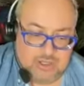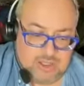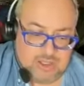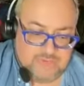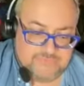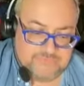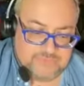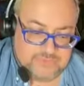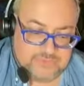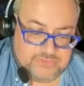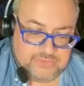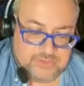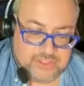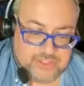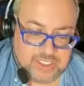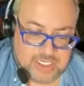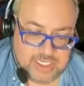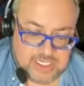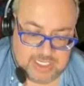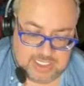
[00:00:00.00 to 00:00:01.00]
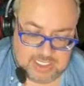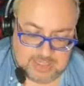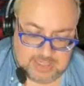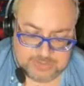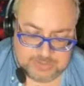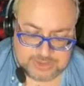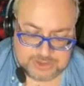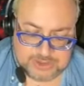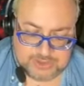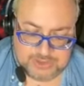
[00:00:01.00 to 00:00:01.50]
an offer, an
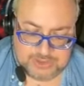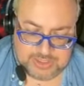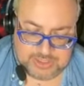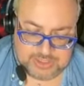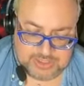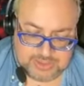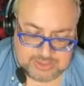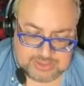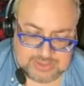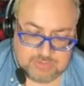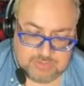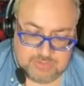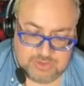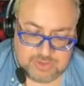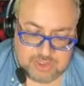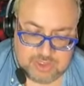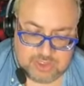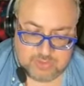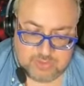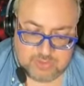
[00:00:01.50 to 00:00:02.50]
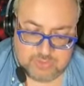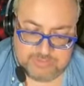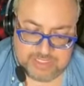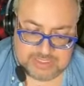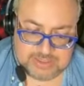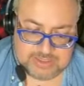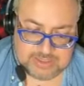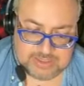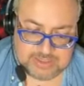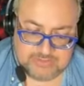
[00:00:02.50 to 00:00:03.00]
opportunity. Someone on a
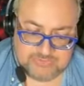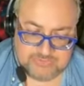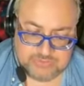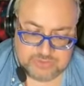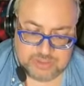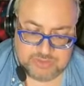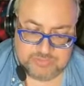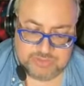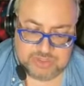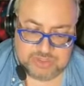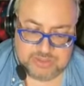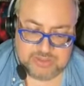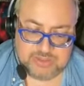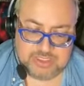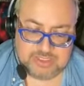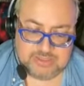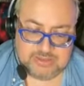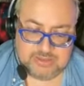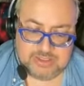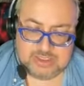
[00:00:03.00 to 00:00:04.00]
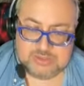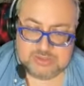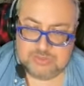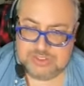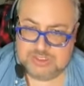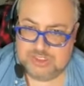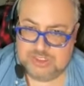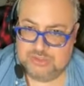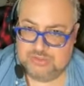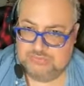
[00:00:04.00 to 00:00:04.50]
romantic level could be like
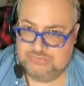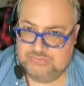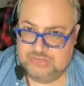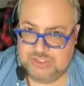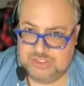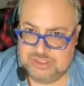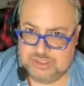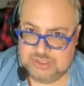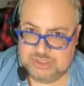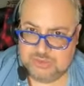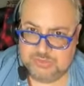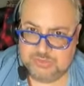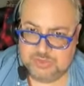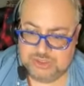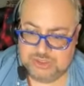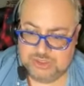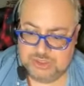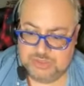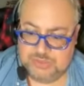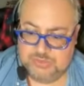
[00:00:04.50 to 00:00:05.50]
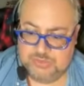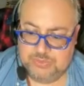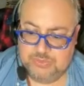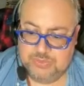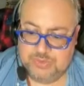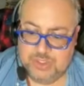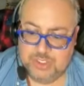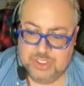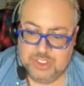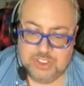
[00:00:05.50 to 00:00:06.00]
expressing their feelings towards
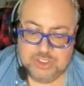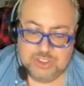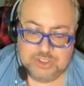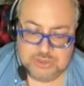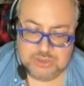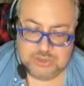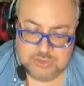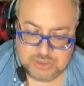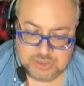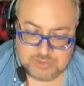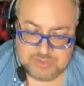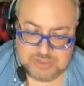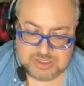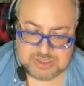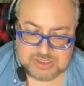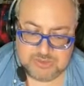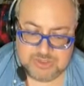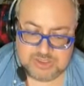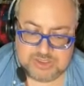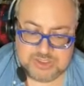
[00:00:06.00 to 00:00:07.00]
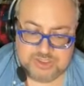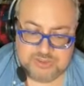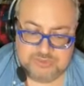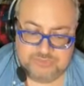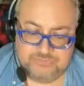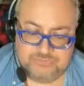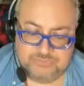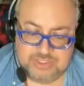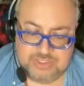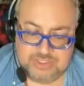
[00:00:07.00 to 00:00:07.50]
you. You could be expressing
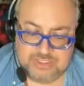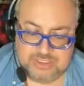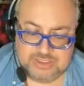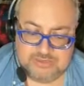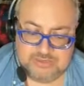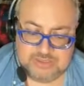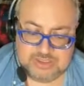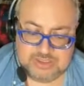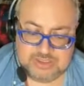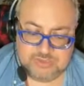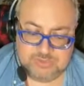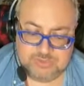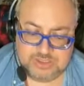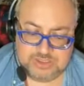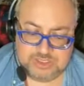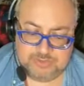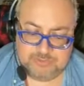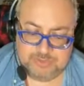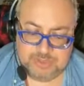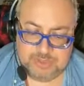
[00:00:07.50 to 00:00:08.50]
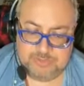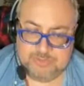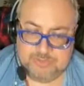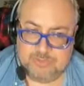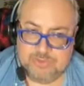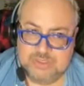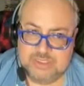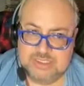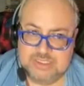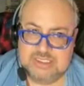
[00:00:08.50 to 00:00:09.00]
your feelings towards other
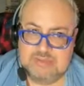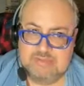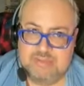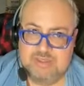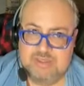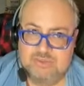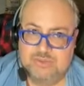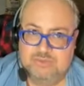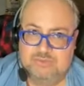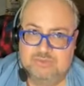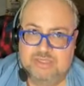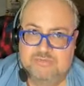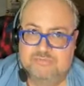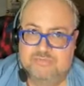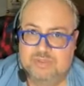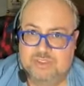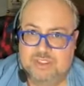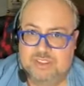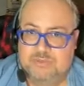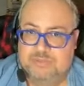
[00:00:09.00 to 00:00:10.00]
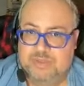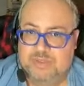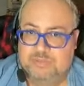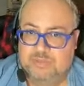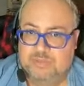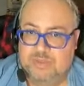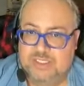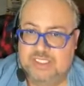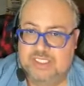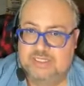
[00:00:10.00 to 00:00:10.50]
people. This is a month where you might feel a little
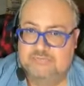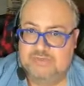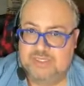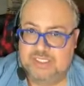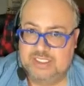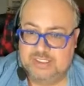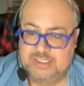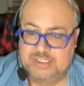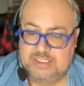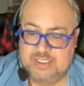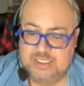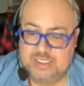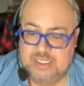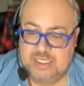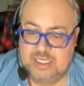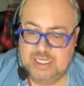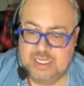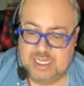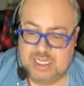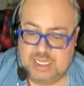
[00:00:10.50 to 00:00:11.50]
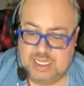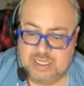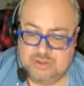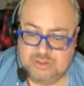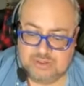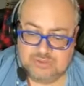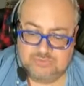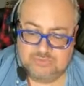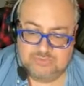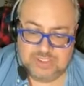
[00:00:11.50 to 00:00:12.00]
bit more giving. I
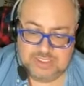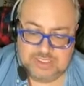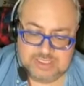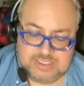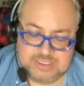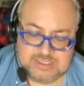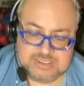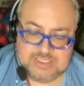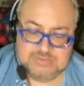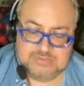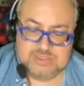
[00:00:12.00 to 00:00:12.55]
also feel like at the